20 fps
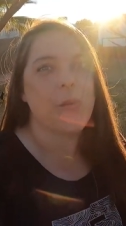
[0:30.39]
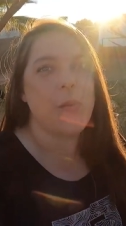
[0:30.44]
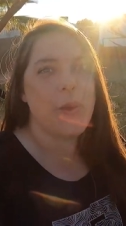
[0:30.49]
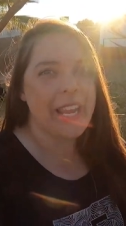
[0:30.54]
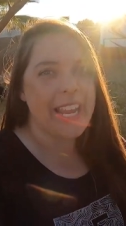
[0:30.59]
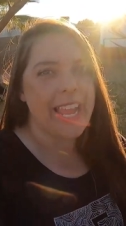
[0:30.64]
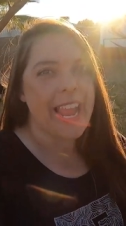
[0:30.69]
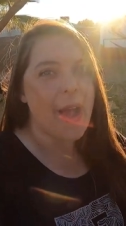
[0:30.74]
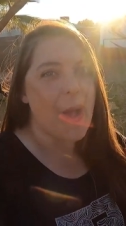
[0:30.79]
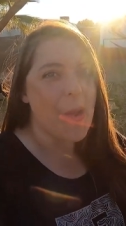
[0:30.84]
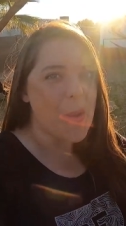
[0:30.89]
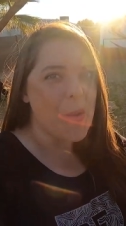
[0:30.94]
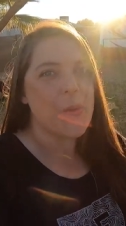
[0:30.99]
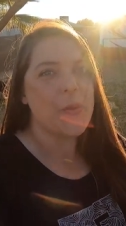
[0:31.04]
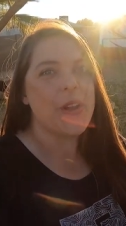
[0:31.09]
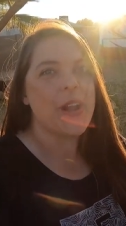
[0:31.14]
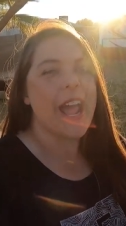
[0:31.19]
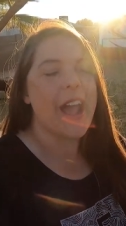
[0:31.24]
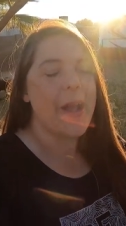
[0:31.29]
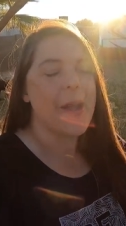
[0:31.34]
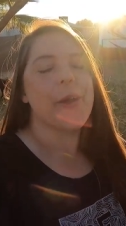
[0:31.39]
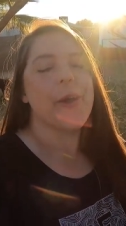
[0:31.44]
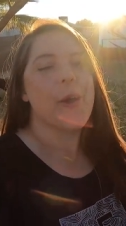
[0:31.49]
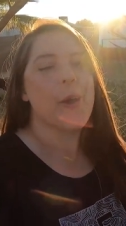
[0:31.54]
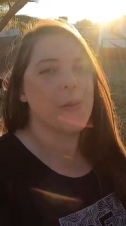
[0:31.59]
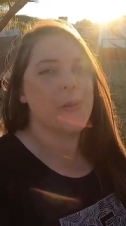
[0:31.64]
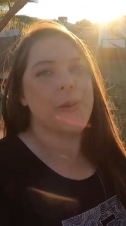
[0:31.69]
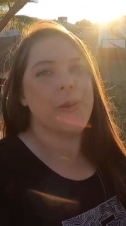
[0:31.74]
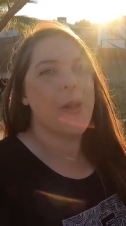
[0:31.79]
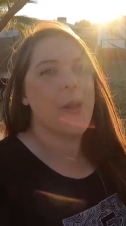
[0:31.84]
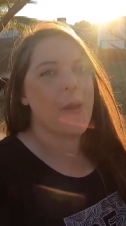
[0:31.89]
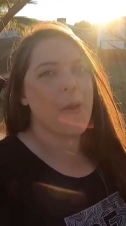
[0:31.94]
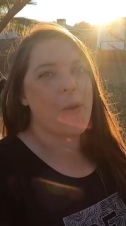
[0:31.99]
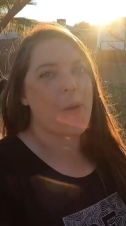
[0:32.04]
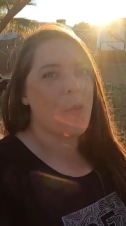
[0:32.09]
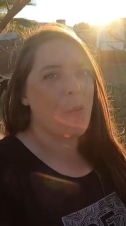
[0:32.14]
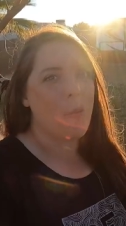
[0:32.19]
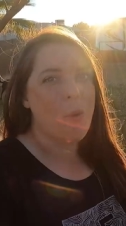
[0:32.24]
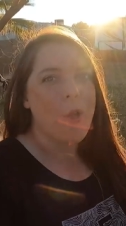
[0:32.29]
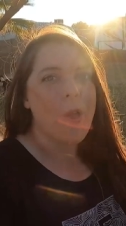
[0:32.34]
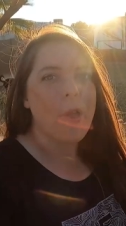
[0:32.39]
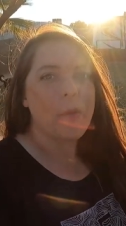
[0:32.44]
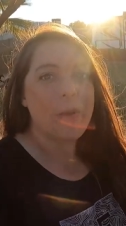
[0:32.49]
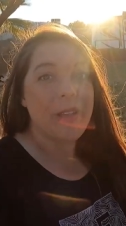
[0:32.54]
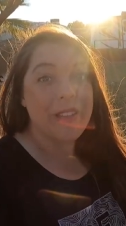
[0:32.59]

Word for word: We own our own home.